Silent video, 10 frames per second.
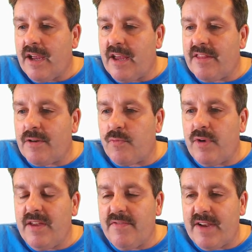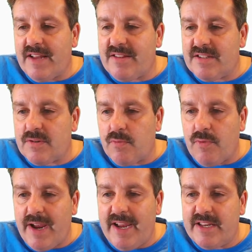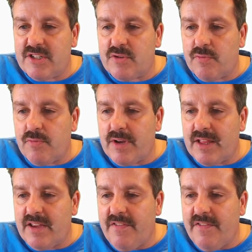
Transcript: And then we have got this arranged really